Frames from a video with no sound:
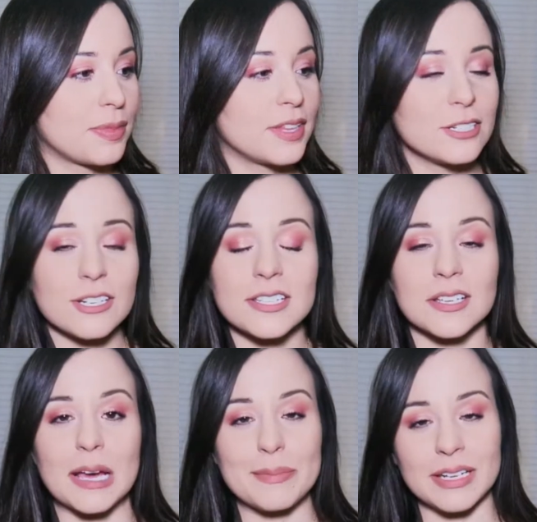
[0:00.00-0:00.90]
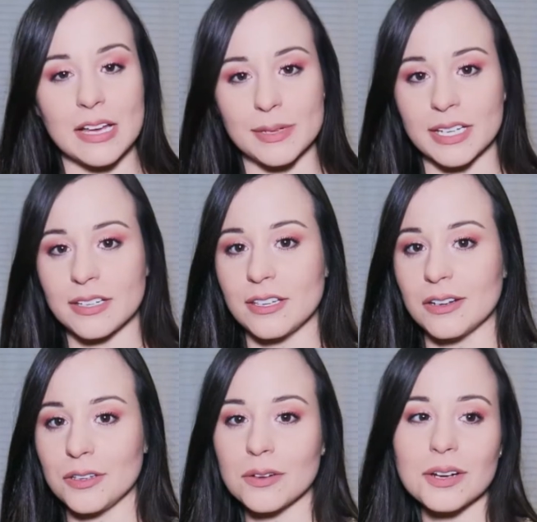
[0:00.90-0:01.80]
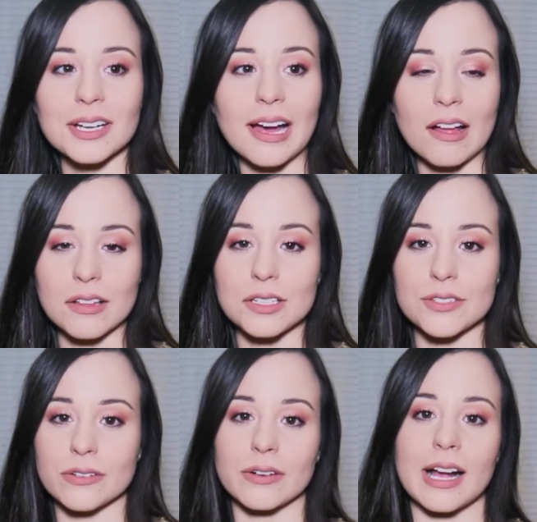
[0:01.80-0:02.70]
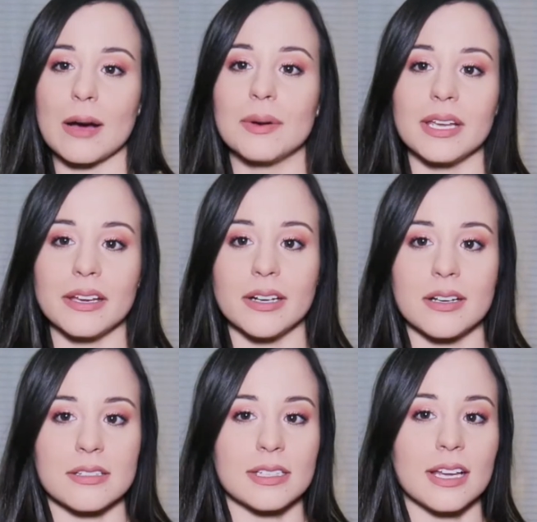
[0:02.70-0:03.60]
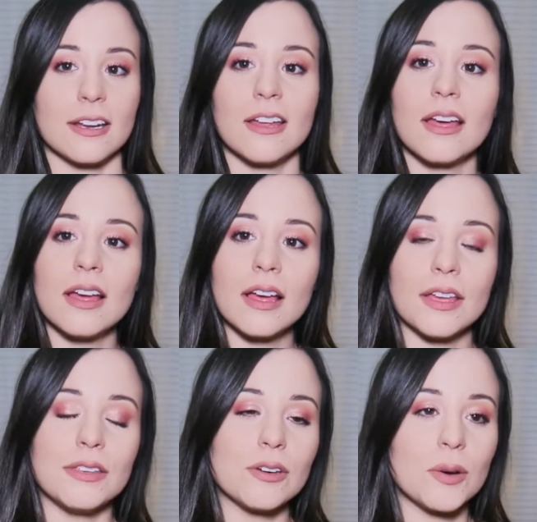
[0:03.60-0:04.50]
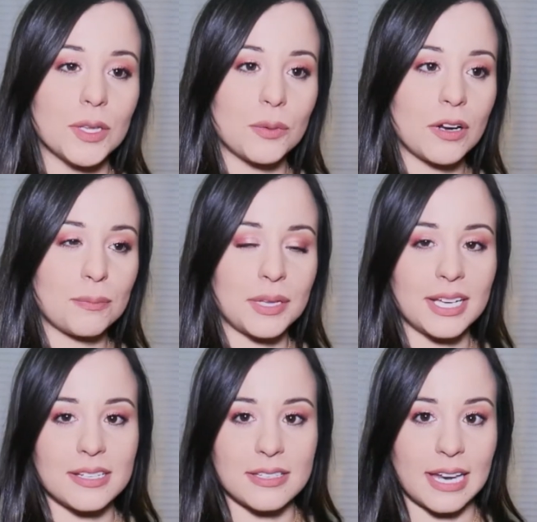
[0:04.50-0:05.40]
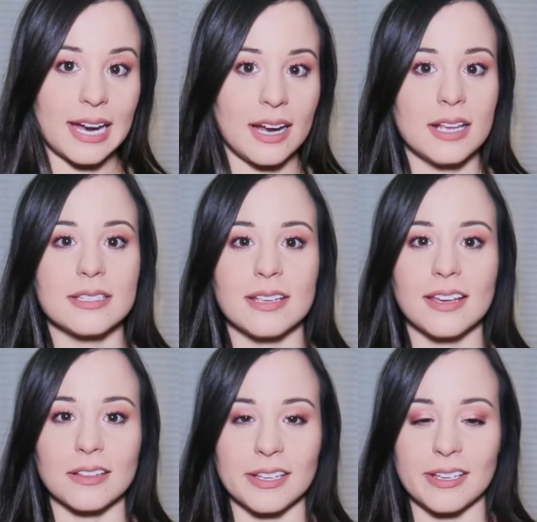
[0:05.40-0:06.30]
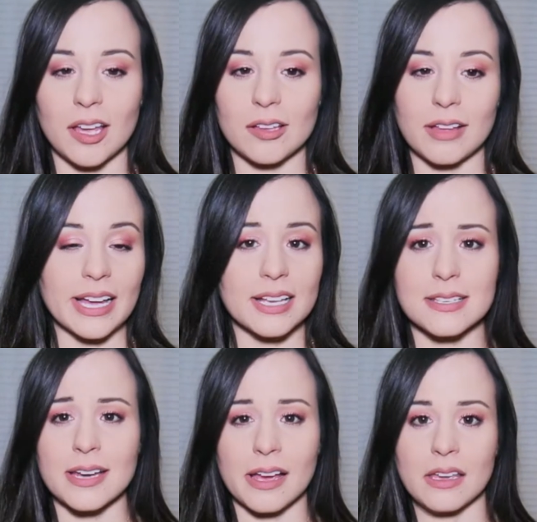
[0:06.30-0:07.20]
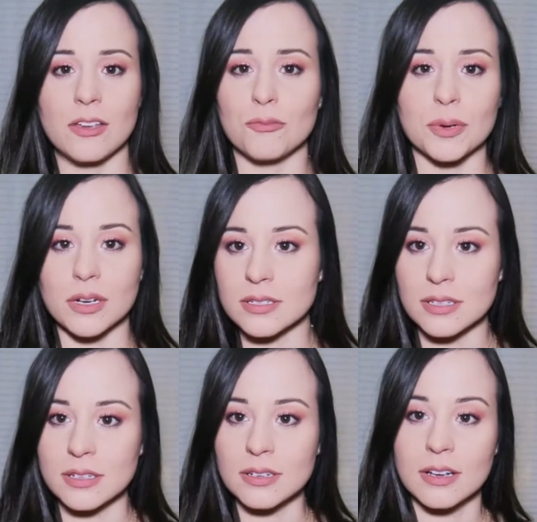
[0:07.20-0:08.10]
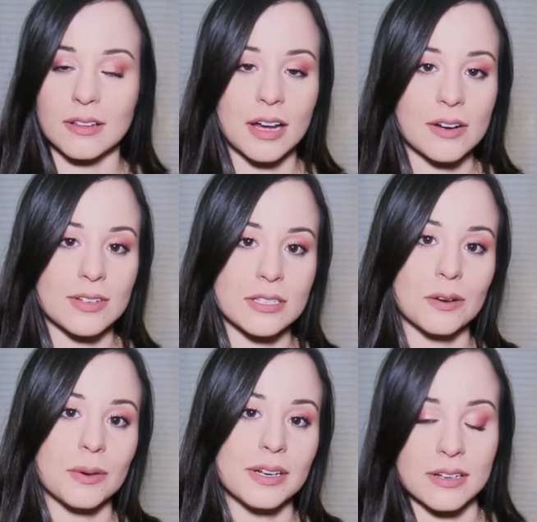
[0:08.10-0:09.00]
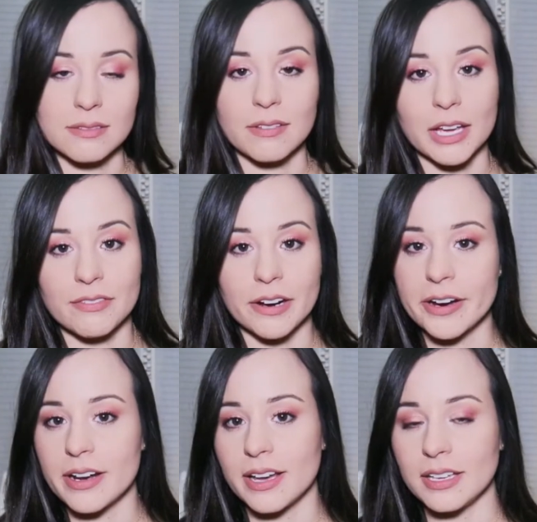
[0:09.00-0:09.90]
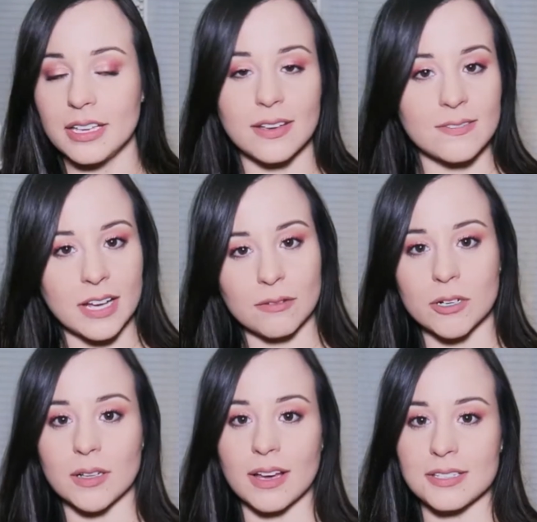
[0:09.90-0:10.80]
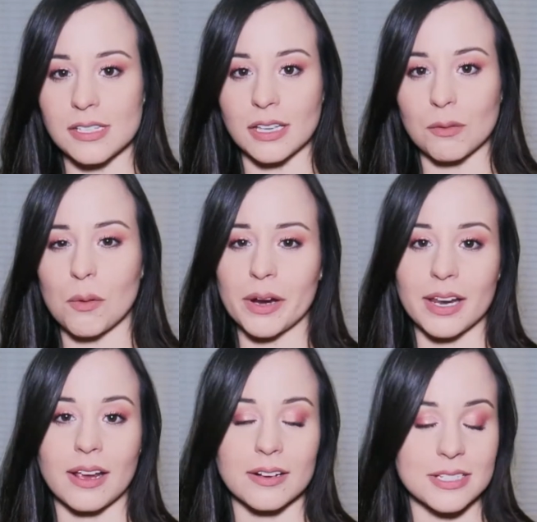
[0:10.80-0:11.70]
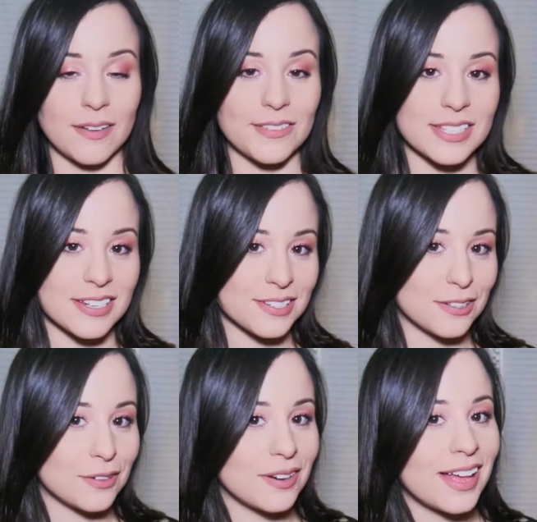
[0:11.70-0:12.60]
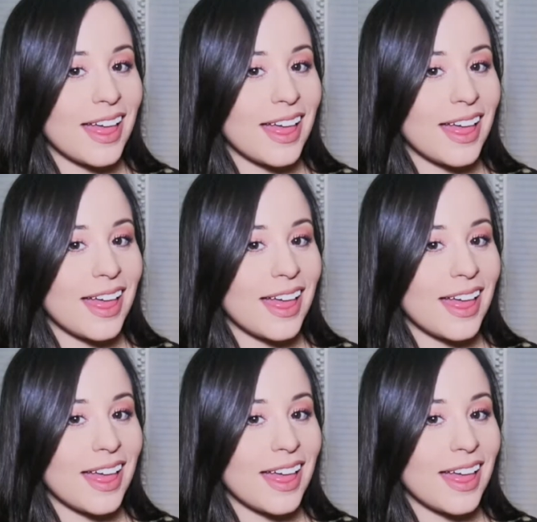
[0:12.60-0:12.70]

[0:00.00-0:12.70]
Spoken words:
this shit's an epidemic. You go to college for how many years, and then you go in the workplace as a, like, I guess, naive person. A lot of us go in, like, very naive, not realizing, like, what we're getting ourselves into.